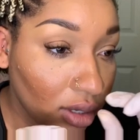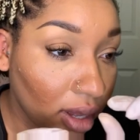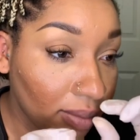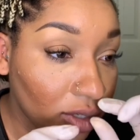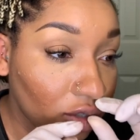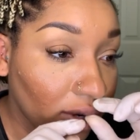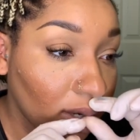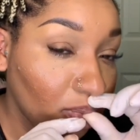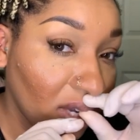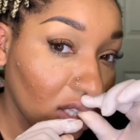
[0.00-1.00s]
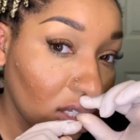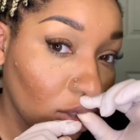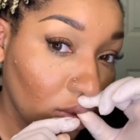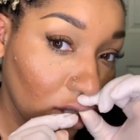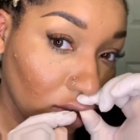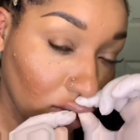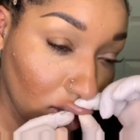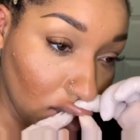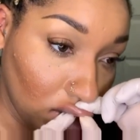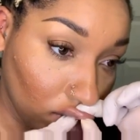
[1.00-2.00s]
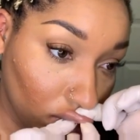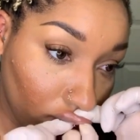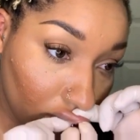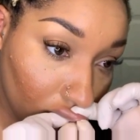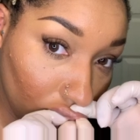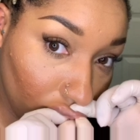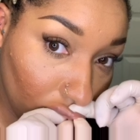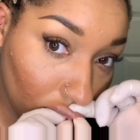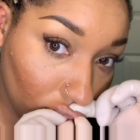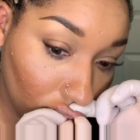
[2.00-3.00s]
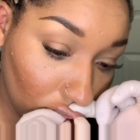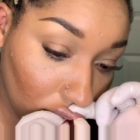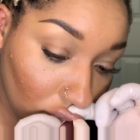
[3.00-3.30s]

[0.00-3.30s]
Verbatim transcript: I'm gonna try to make this switcher as quick as possible.